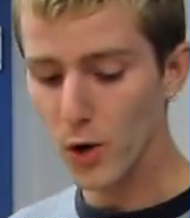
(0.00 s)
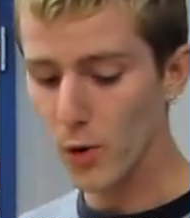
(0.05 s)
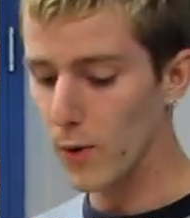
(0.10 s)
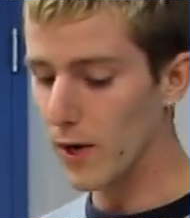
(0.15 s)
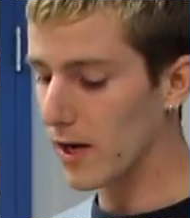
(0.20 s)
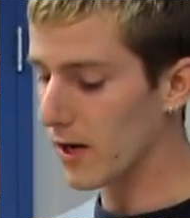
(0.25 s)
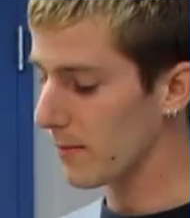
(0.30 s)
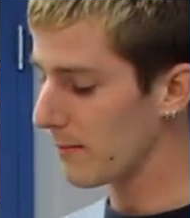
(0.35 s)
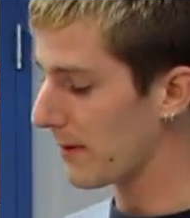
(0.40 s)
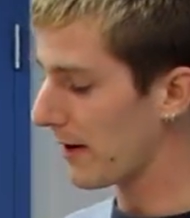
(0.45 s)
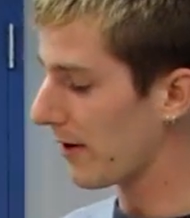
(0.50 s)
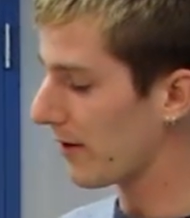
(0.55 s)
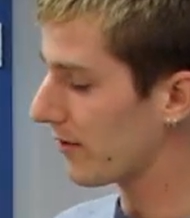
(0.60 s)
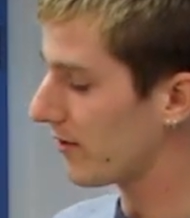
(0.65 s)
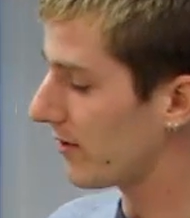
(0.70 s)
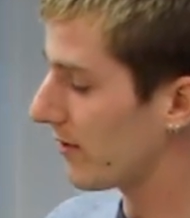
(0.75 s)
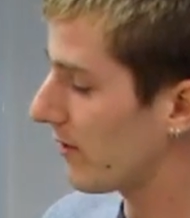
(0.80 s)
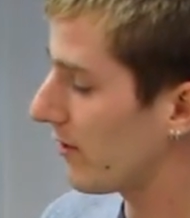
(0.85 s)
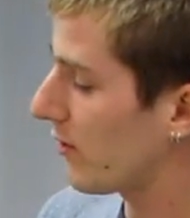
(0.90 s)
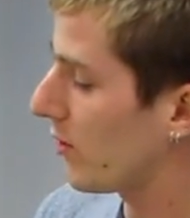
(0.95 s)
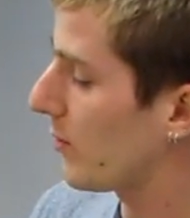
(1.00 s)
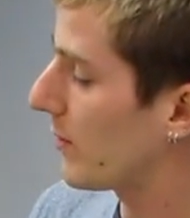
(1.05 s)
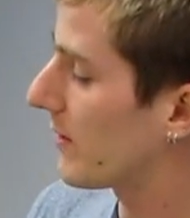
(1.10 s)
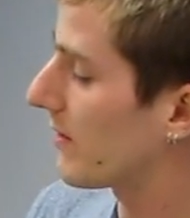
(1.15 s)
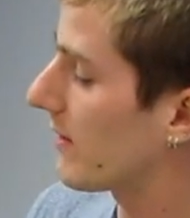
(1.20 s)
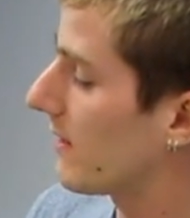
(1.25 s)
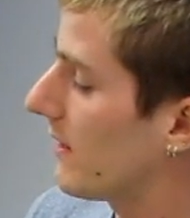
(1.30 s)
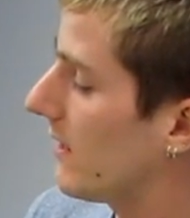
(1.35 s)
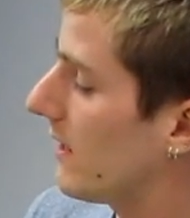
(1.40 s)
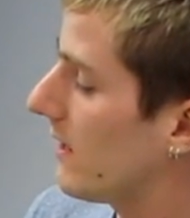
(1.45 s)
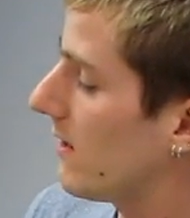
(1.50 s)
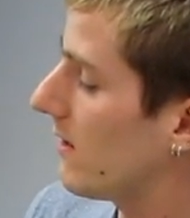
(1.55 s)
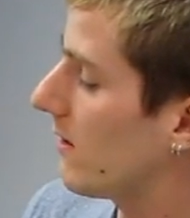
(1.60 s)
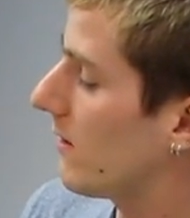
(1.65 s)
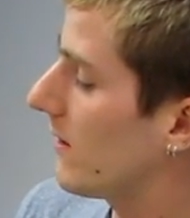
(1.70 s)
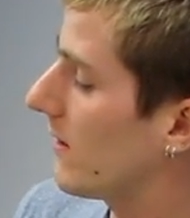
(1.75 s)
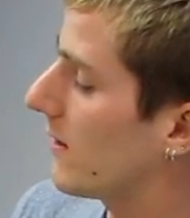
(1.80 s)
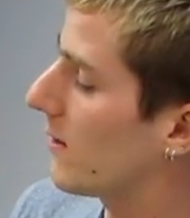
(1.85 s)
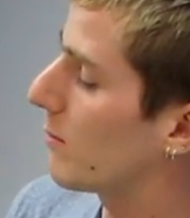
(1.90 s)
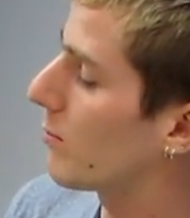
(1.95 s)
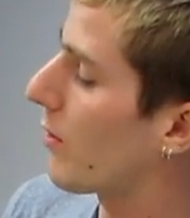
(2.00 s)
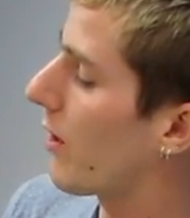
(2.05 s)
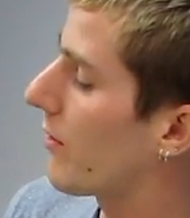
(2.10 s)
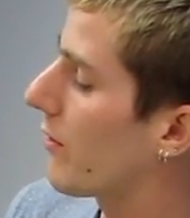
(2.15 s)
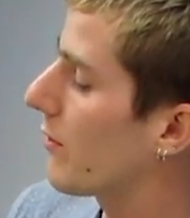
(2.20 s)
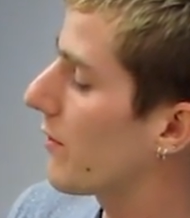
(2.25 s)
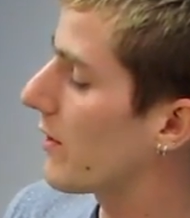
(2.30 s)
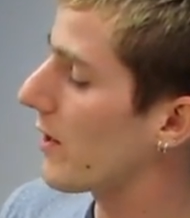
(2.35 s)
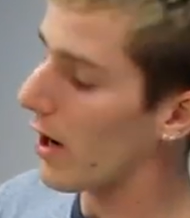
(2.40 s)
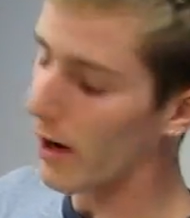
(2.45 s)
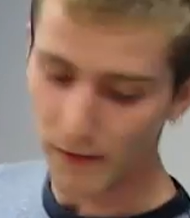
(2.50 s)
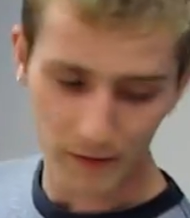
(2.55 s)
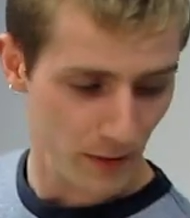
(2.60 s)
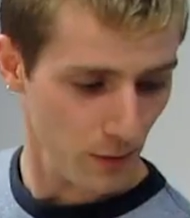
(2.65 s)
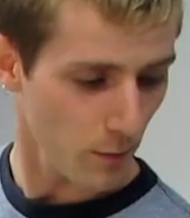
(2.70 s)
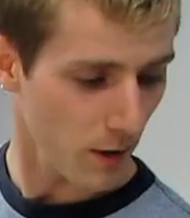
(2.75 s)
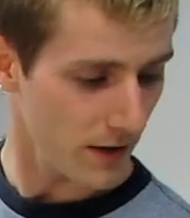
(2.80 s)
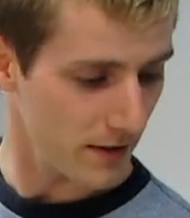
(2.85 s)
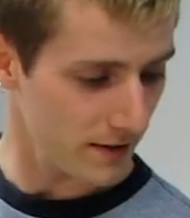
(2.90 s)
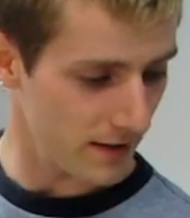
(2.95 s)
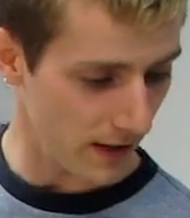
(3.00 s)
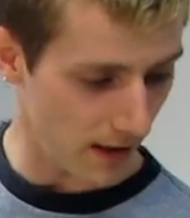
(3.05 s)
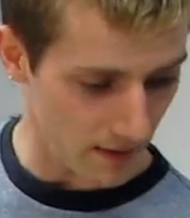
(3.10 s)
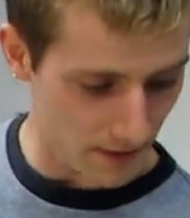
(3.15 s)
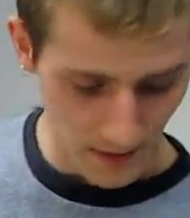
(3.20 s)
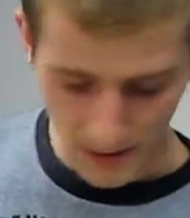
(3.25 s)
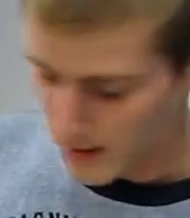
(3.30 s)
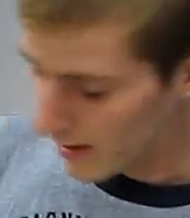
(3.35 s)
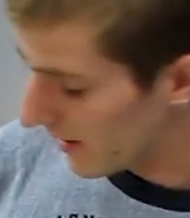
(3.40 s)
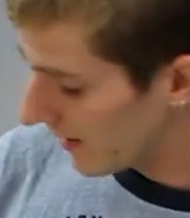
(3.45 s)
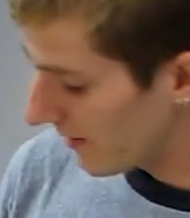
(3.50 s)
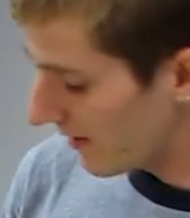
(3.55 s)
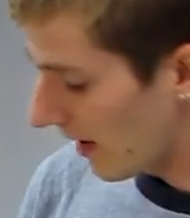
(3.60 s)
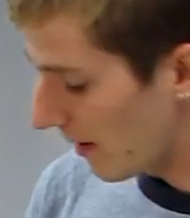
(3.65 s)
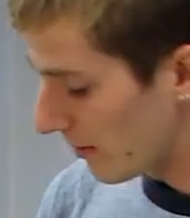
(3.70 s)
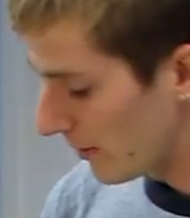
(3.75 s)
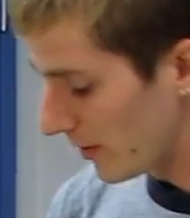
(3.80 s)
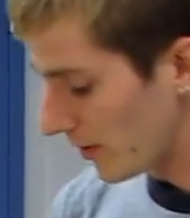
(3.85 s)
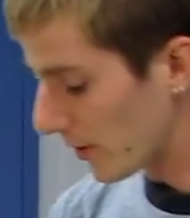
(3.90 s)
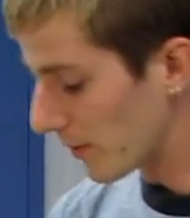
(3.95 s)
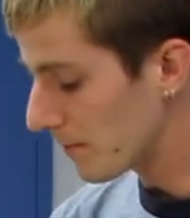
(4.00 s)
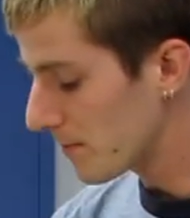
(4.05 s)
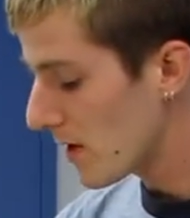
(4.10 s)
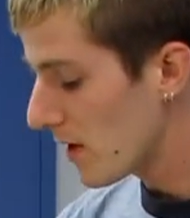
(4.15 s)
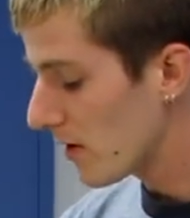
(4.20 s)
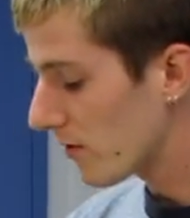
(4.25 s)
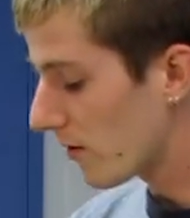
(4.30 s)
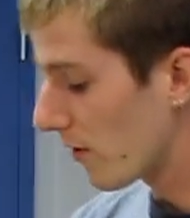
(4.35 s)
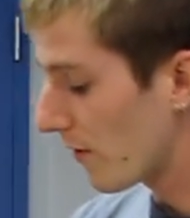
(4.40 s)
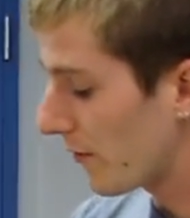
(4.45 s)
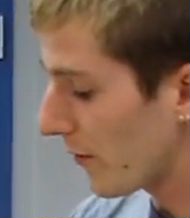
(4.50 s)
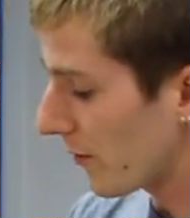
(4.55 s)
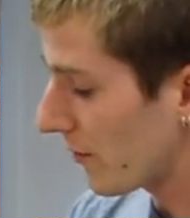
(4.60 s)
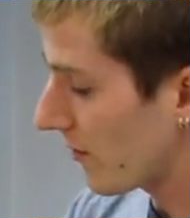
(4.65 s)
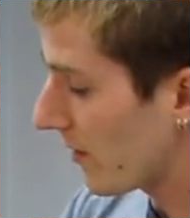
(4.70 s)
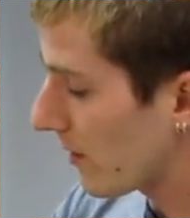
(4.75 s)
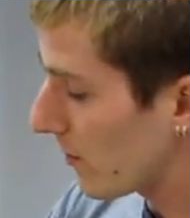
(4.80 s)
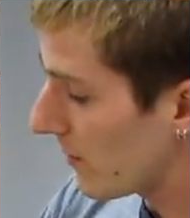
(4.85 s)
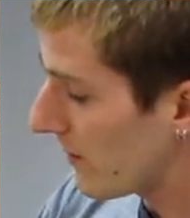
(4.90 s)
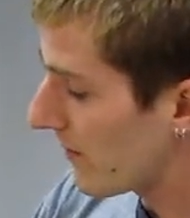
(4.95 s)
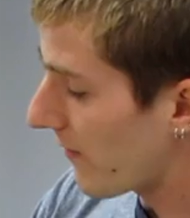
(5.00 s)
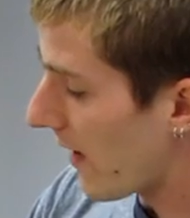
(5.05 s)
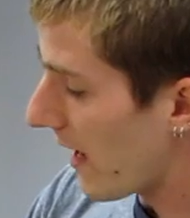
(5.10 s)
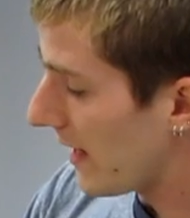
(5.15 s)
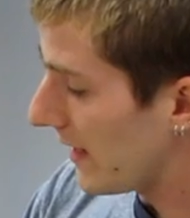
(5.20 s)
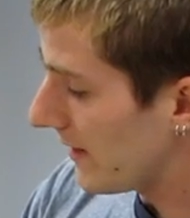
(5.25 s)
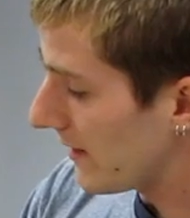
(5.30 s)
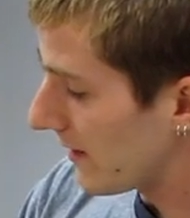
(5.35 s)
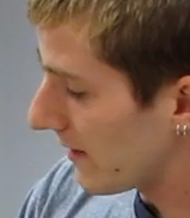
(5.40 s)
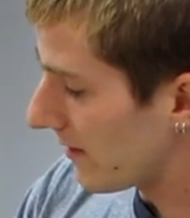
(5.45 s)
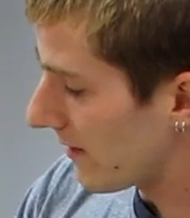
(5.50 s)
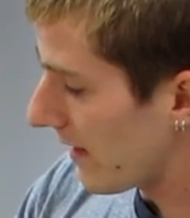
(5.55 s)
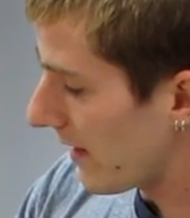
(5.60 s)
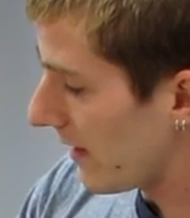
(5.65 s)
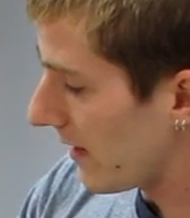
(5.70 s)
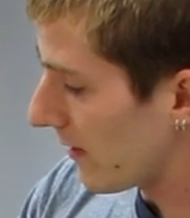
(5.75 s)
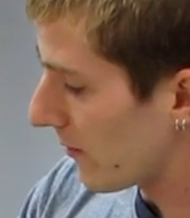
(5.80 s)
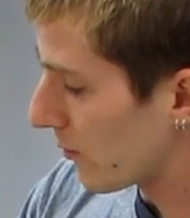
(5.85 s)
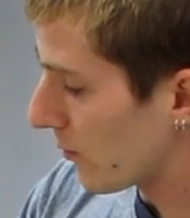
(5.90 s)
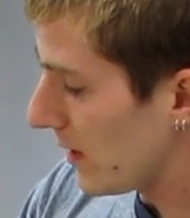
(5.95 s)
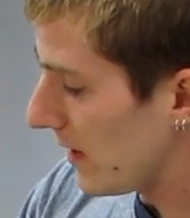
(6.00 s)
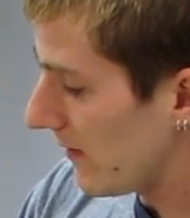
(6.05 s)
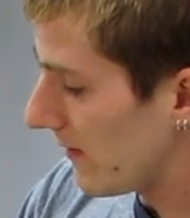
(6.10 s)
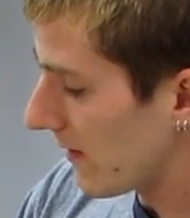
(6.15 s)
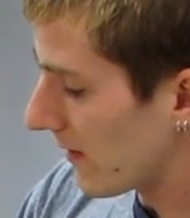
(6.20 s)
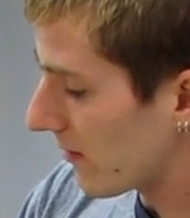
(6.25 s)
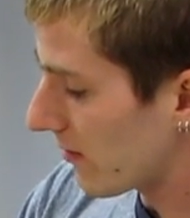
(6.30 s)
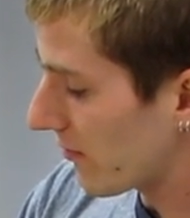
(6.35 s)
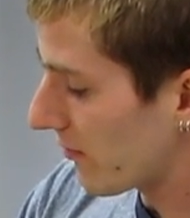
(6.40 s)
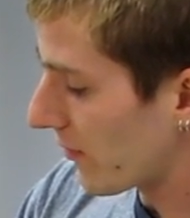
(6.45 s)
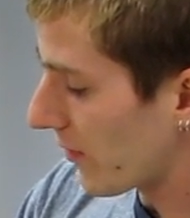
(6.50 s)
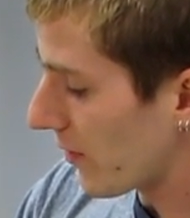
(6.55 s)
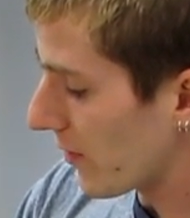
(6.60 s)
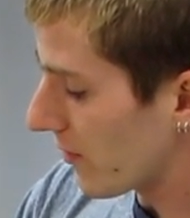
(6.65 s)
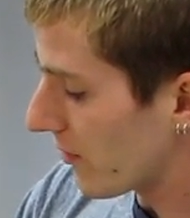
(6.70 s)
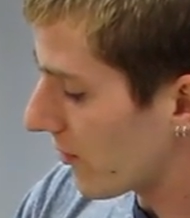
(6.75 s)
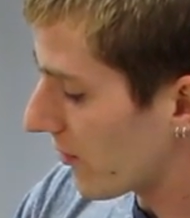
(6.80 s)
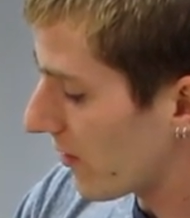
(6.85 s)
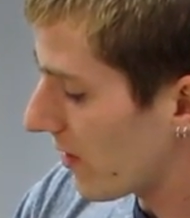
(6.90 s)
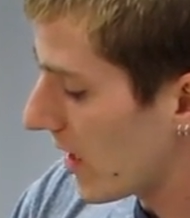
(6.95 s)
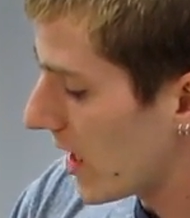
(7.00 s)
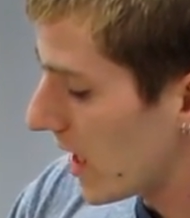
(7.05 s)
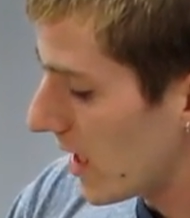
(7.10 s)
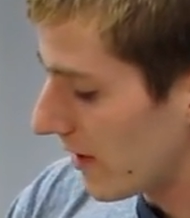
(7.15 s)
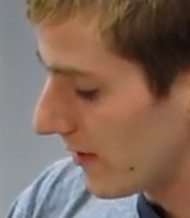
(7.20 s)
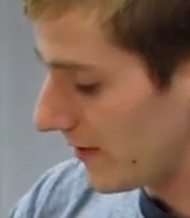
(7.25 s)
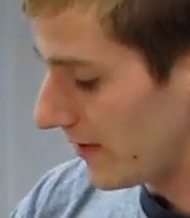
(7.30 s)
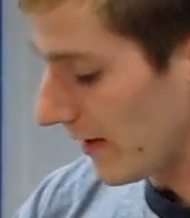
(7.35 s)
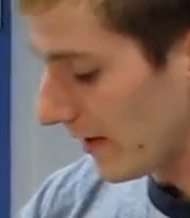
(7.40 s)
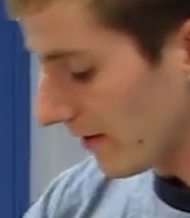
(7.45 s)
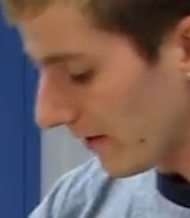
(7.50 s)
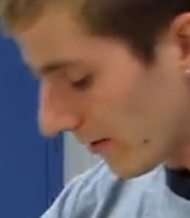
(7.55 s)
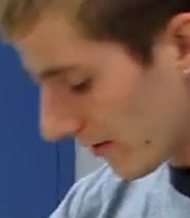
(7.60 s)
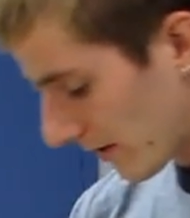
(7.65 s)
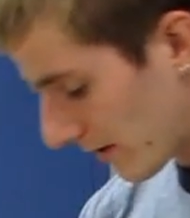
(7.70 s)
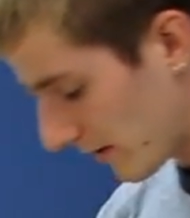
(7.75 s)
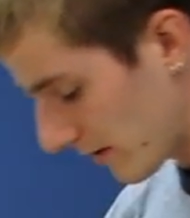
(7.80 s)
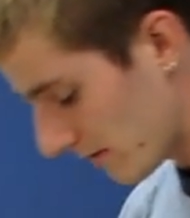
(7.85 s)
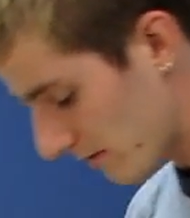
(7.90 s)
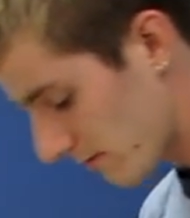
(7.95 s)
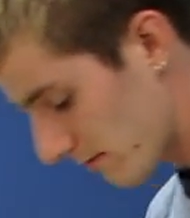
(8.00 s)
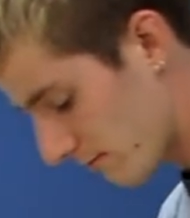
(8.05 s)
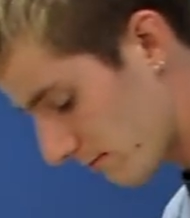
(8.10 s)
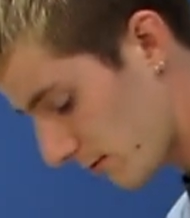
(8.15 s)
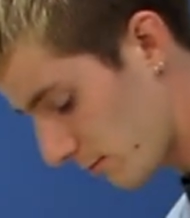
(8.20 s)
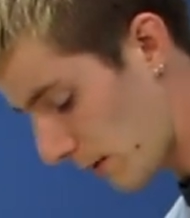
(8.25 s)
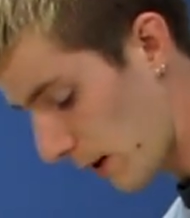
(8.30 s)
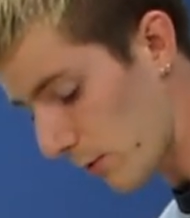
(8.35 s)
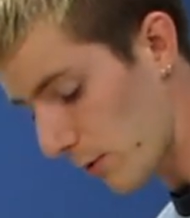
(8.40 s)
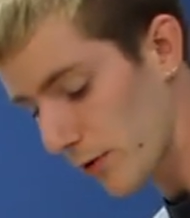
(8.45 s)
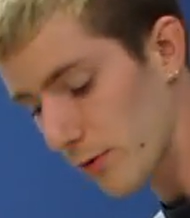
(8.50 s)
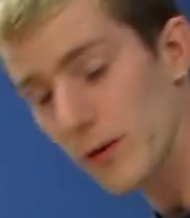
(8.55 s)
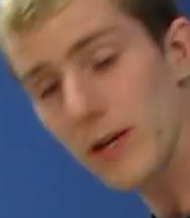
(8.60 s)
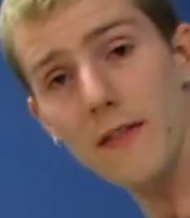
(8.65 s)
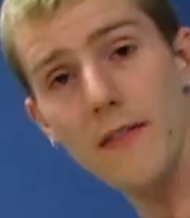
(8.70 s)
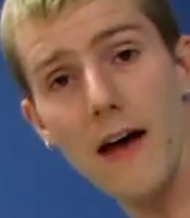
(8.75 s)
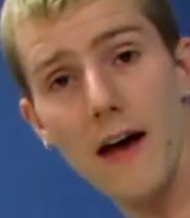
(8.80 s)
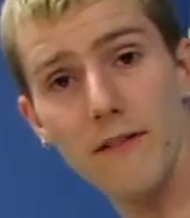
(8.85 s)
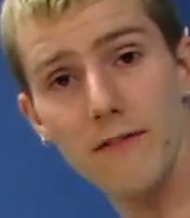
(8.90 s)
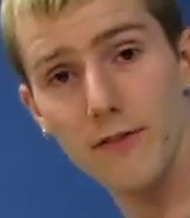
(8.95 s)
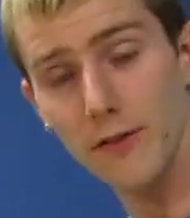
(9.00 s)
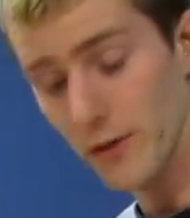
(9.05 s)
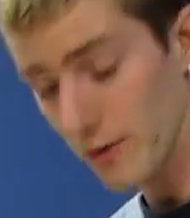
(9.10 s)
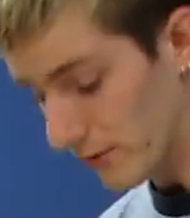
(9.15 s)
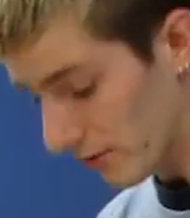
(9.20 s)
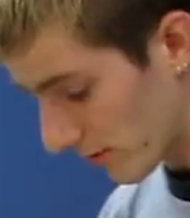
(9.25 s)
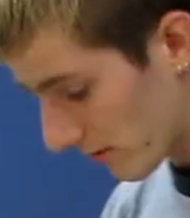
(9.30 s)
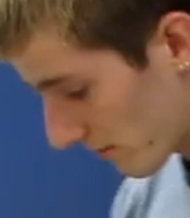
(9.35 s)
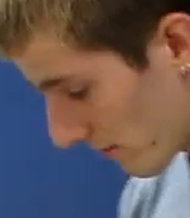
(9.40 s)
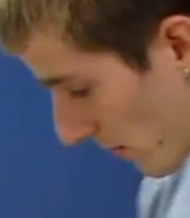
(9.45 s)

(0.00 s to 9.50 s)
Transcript: quick comparisons to its little, little brother, the RV110W. So the first thing we find is a read this first disc. You might want to read that first,